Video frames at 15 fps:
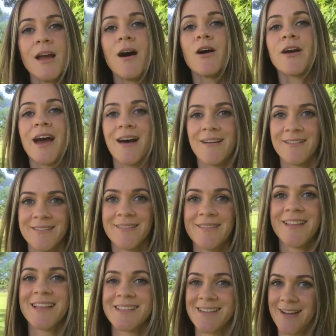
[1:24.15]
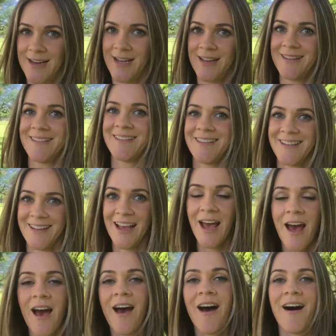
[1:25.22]
Oh yeah, that's not it.
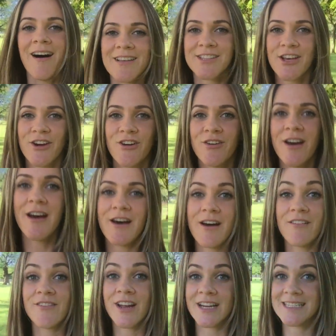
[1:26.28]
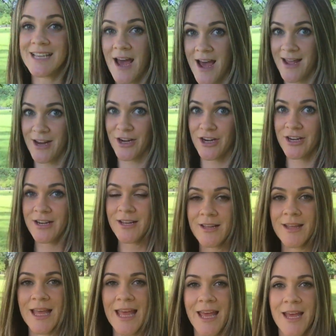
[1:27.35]
Also uh, very tired
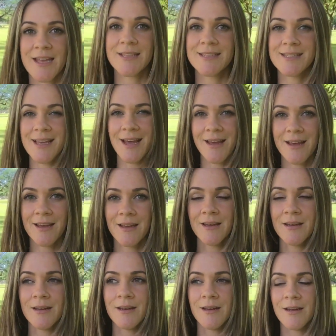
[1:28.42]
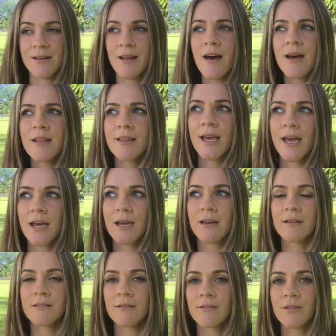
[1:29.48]
and sick. Not like
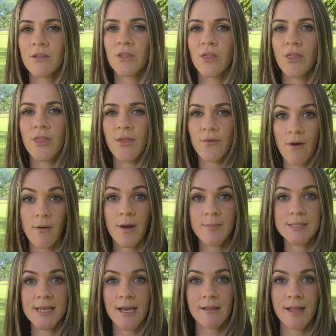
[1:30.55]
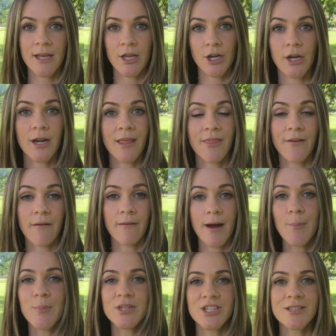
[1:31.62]
throw up sick, like you're gonna throw
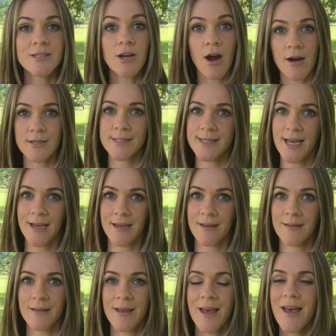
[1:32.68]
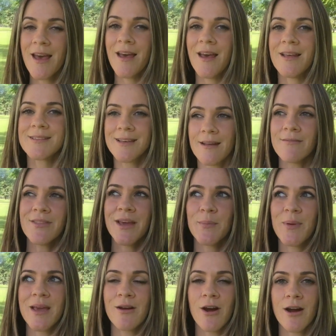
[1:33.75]
up, but just car sick. It's kind of like
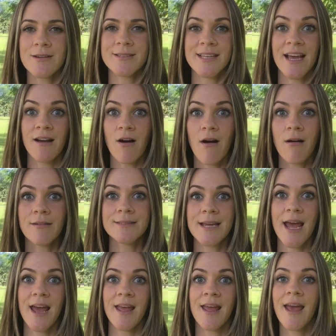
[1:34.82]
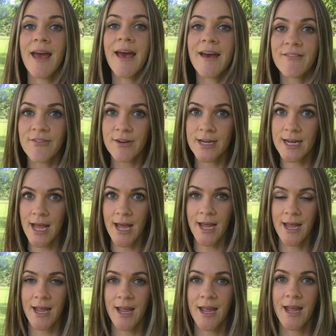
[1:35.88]
being car sick all day, every
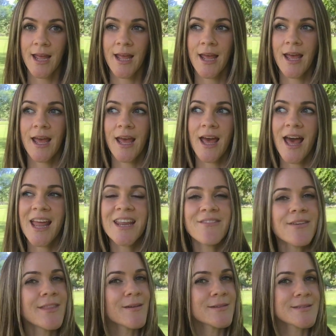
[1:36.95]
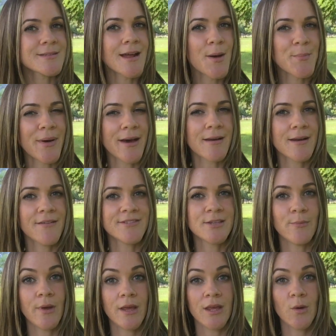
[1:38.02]
day. And even though it's not bad enough
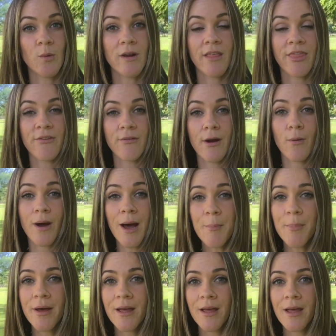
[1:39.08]
to make you want to throw up,